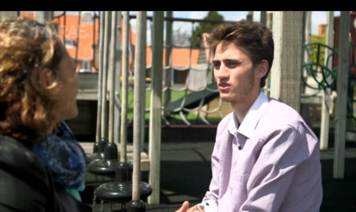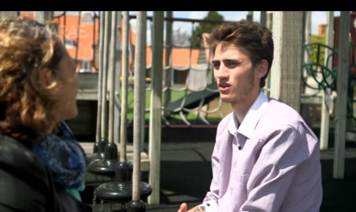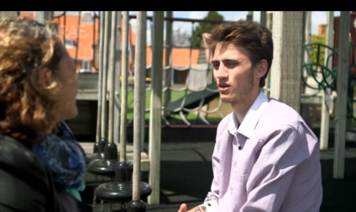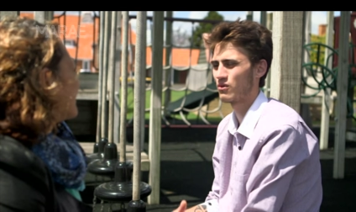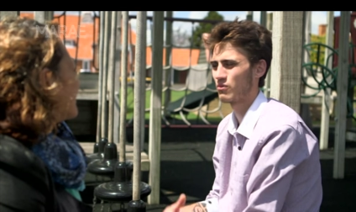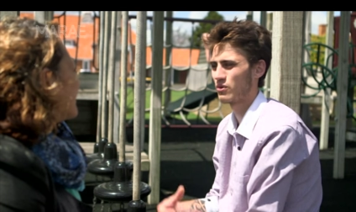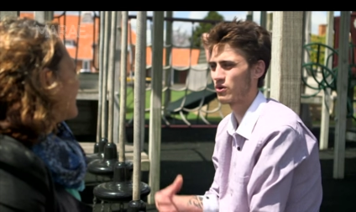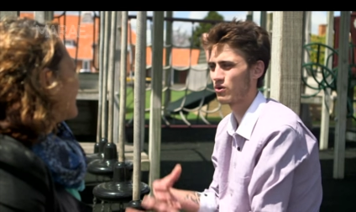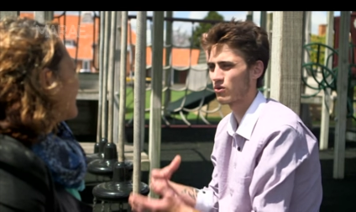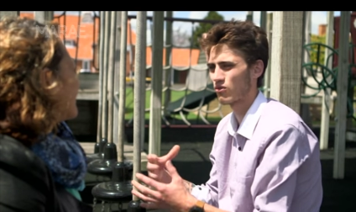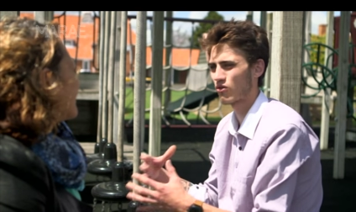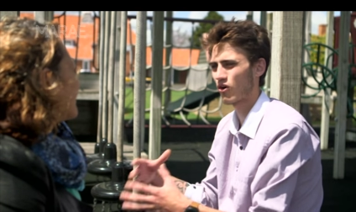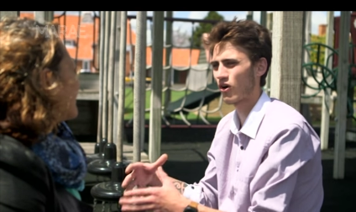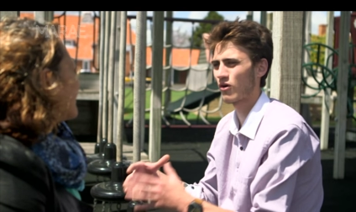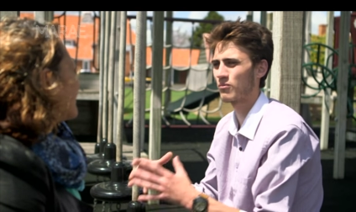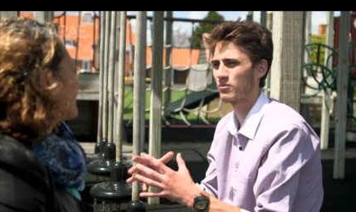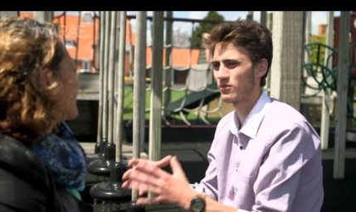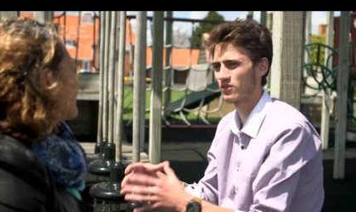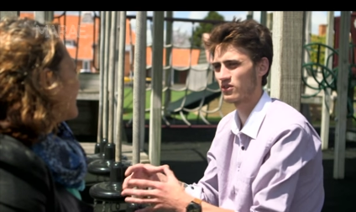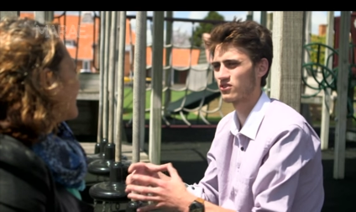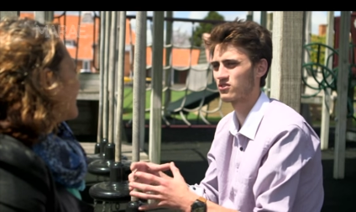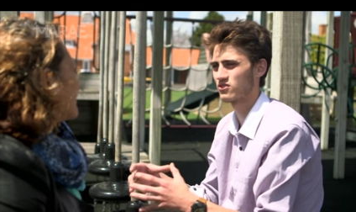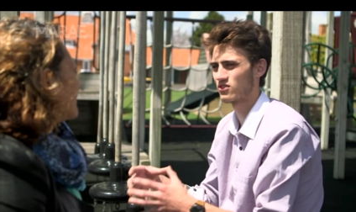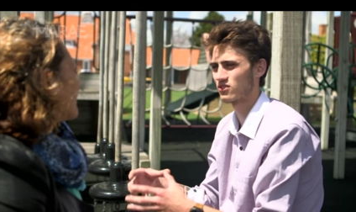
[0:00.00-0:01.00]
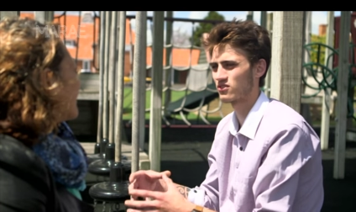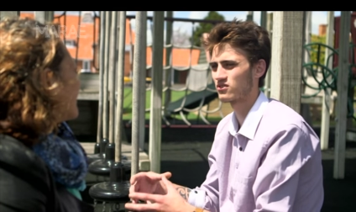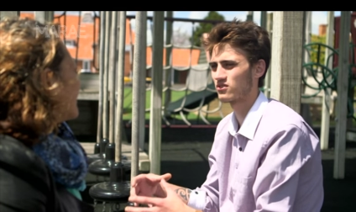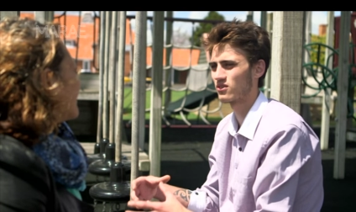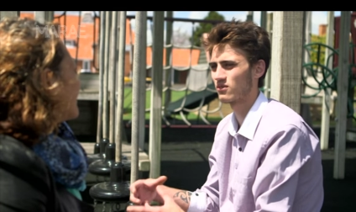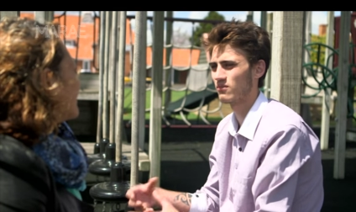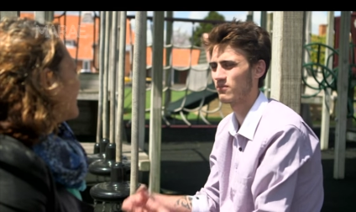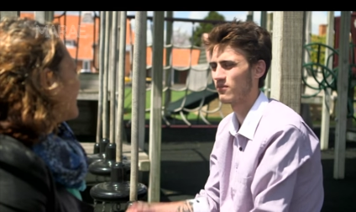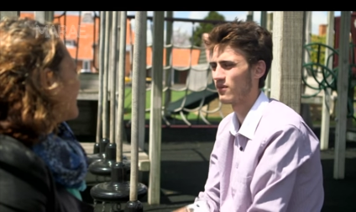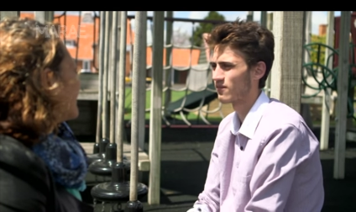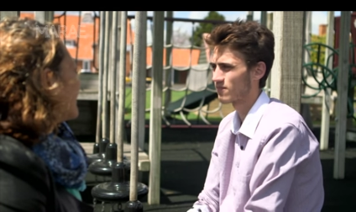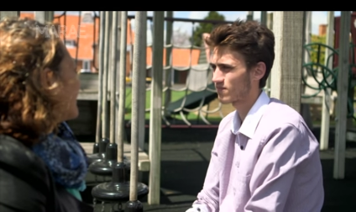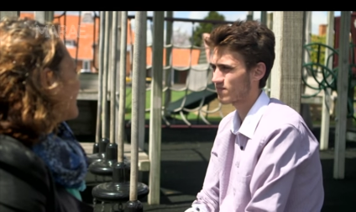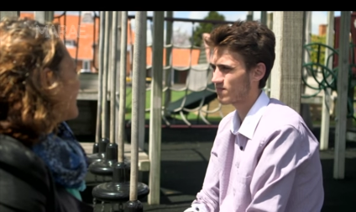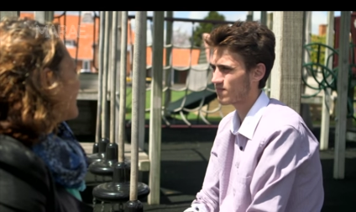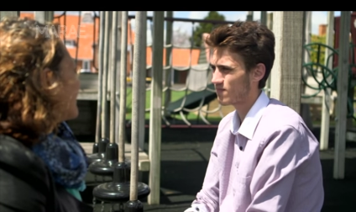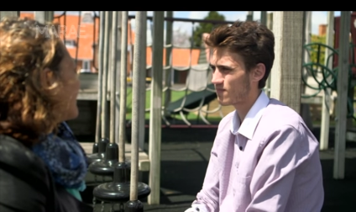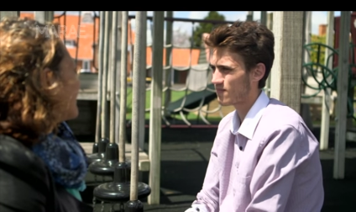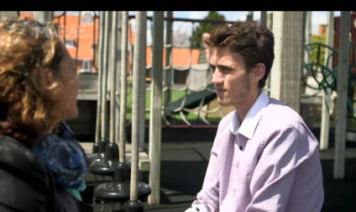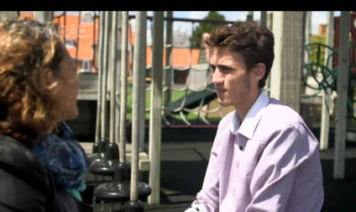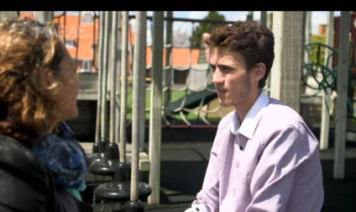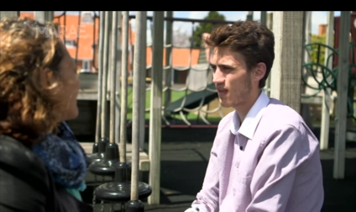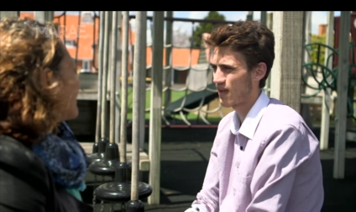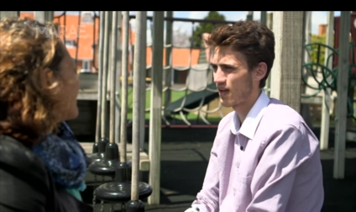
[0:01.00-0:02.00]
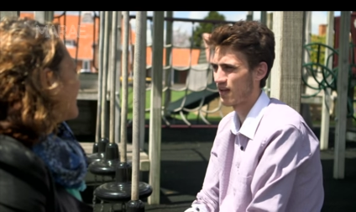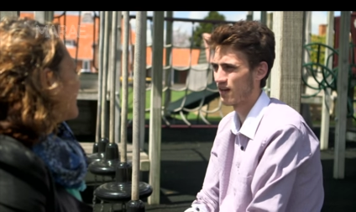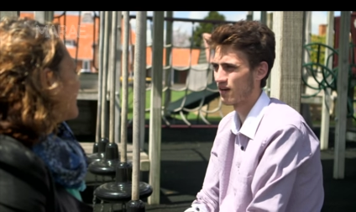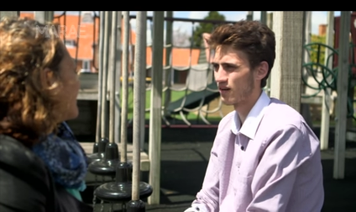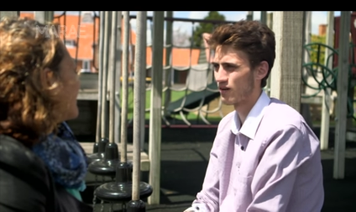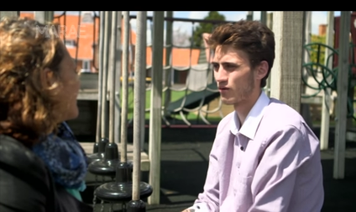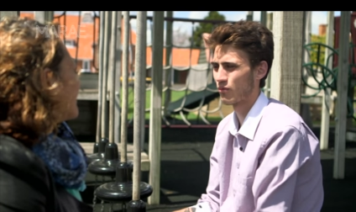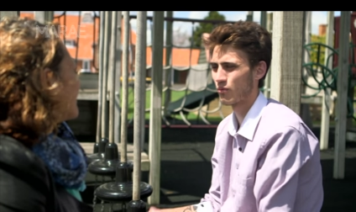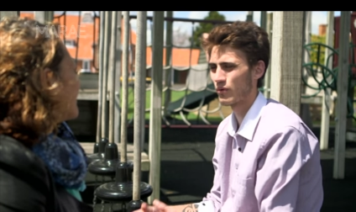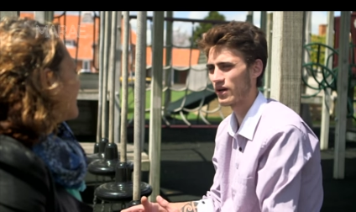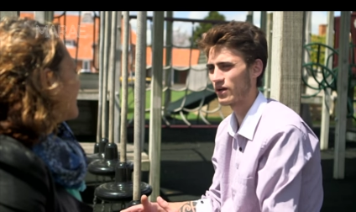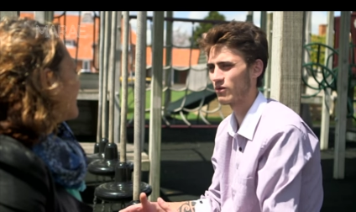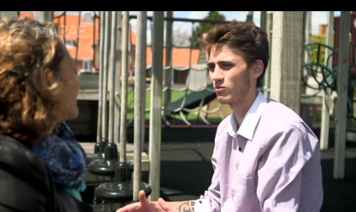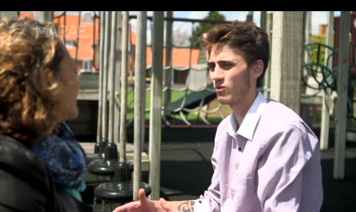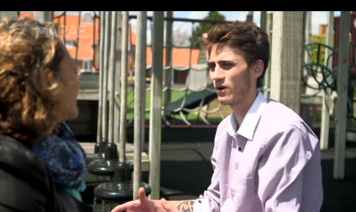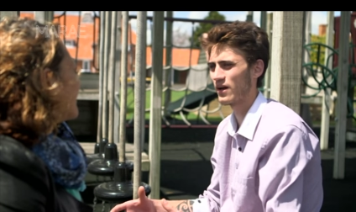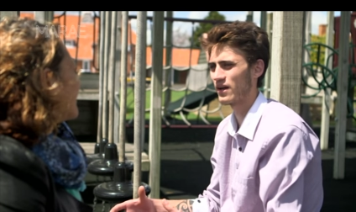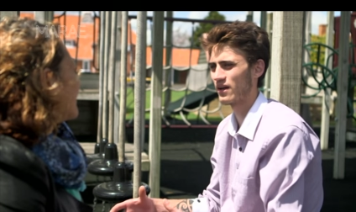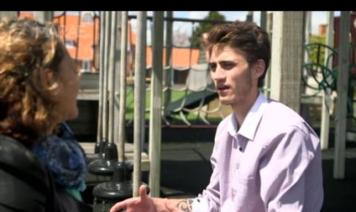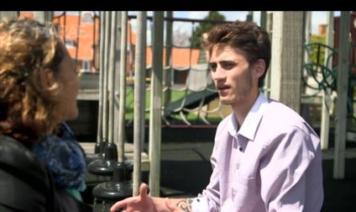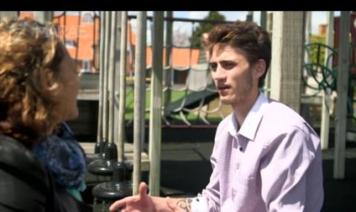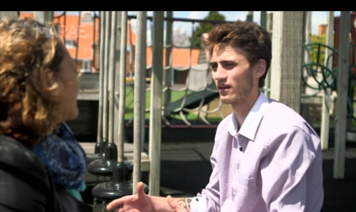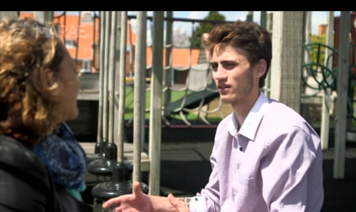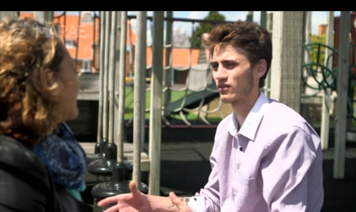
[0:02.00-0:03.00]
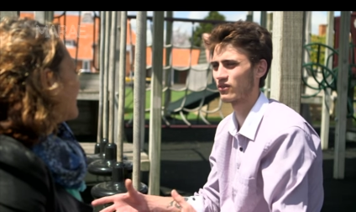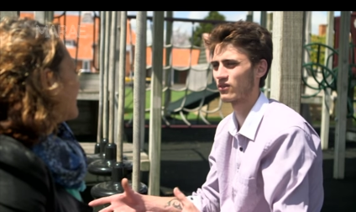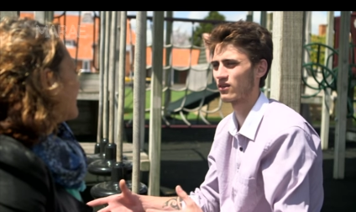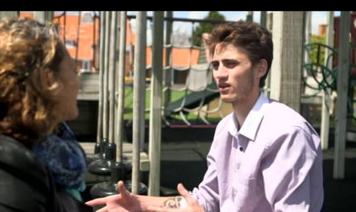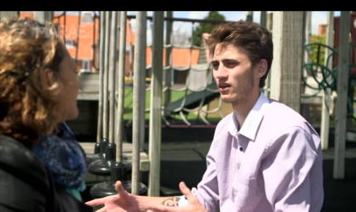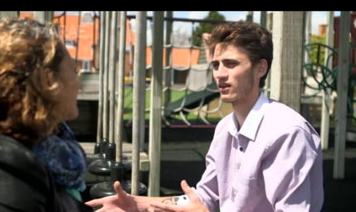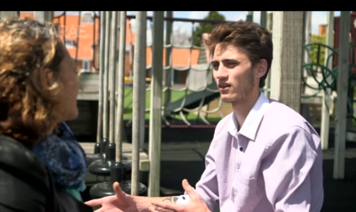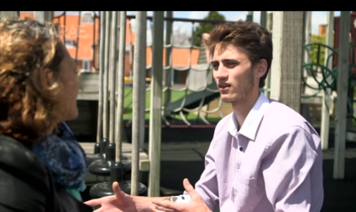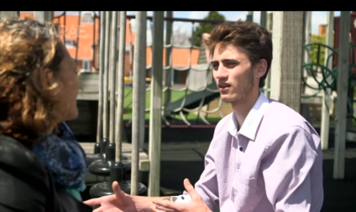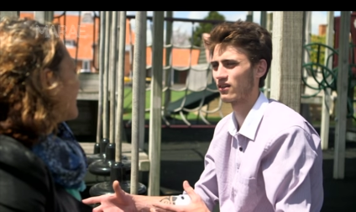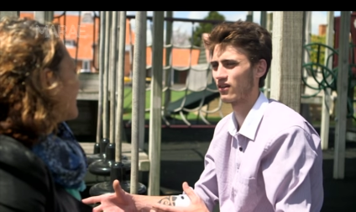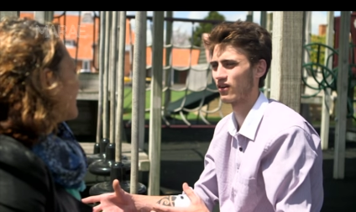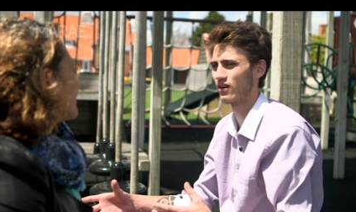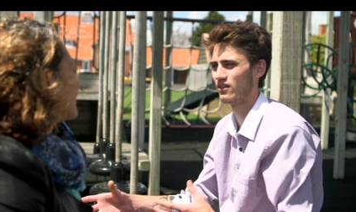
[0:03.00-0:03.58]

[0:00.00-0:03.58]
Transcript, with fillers: We all grow up in the system, and in a weird way, it, it,